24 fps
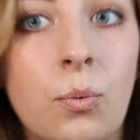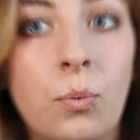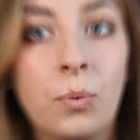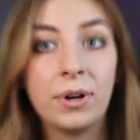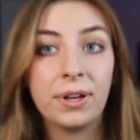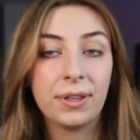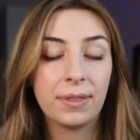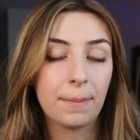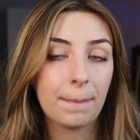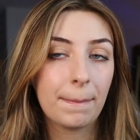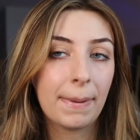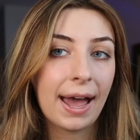
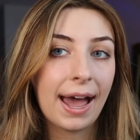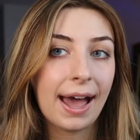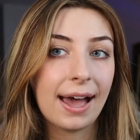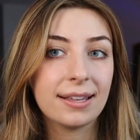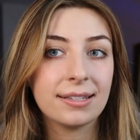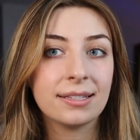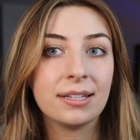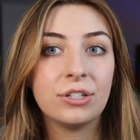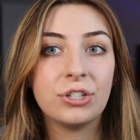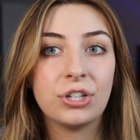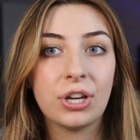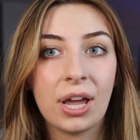with
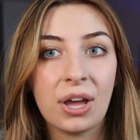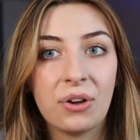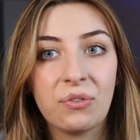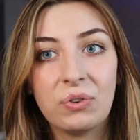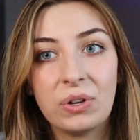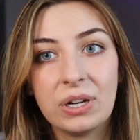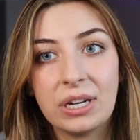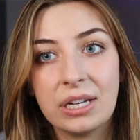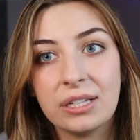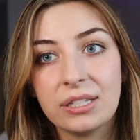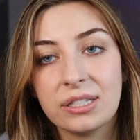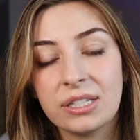passage
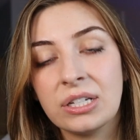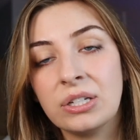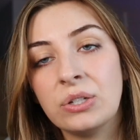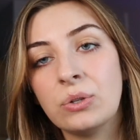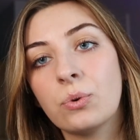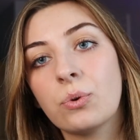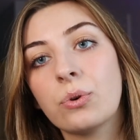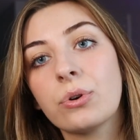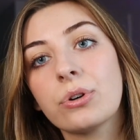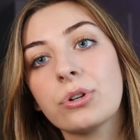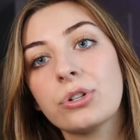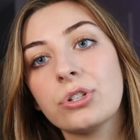evidence in
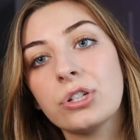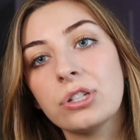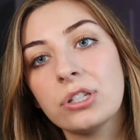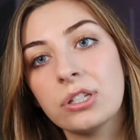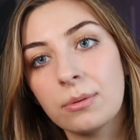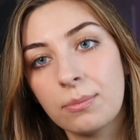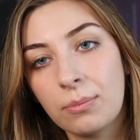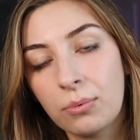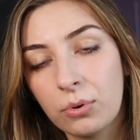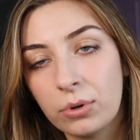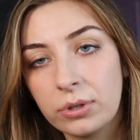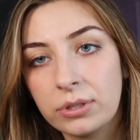order to
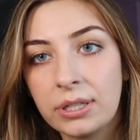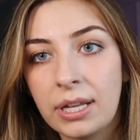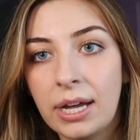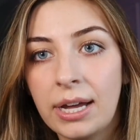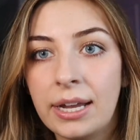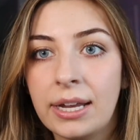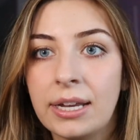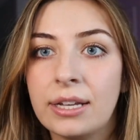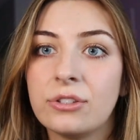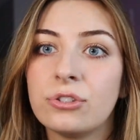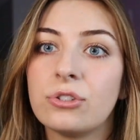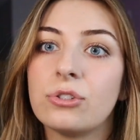support
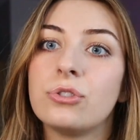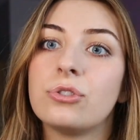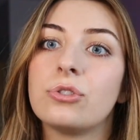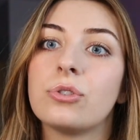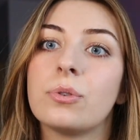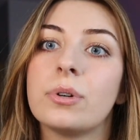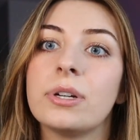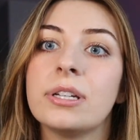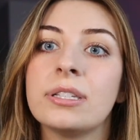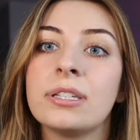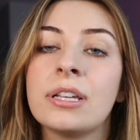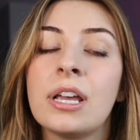that answer
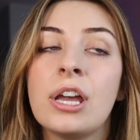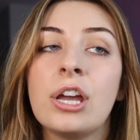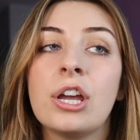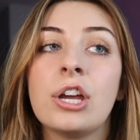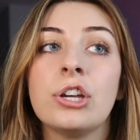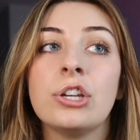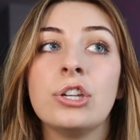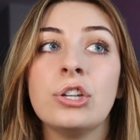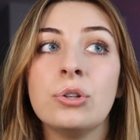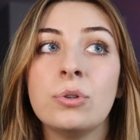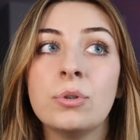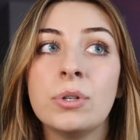choice.
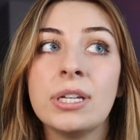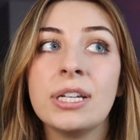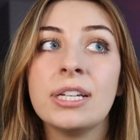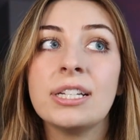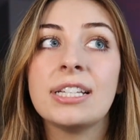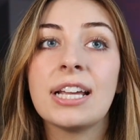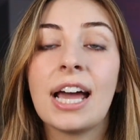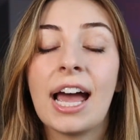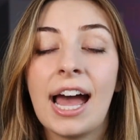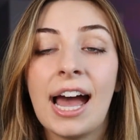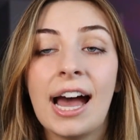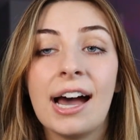You
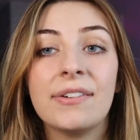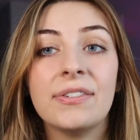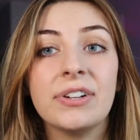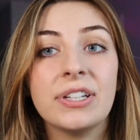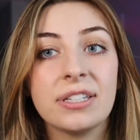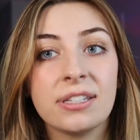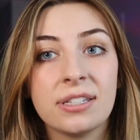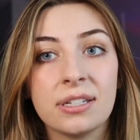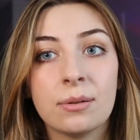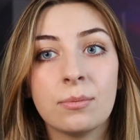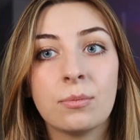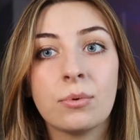need to have
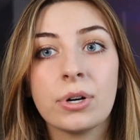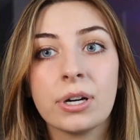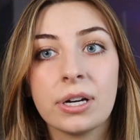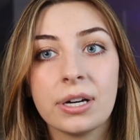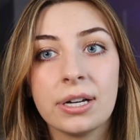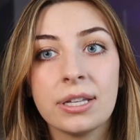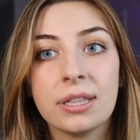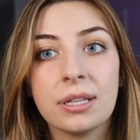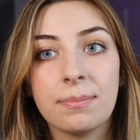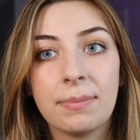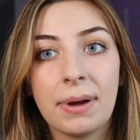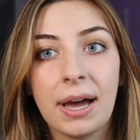it
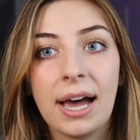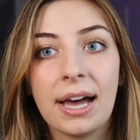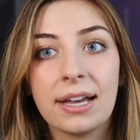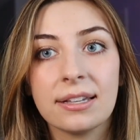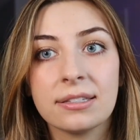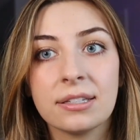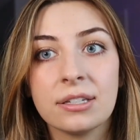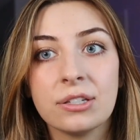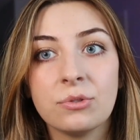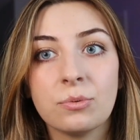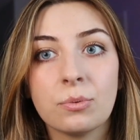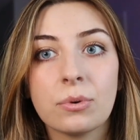somewhere in the
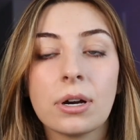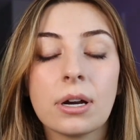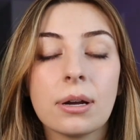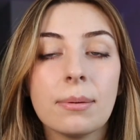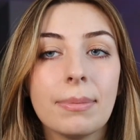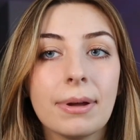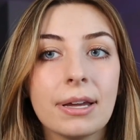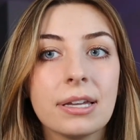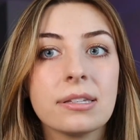passage where it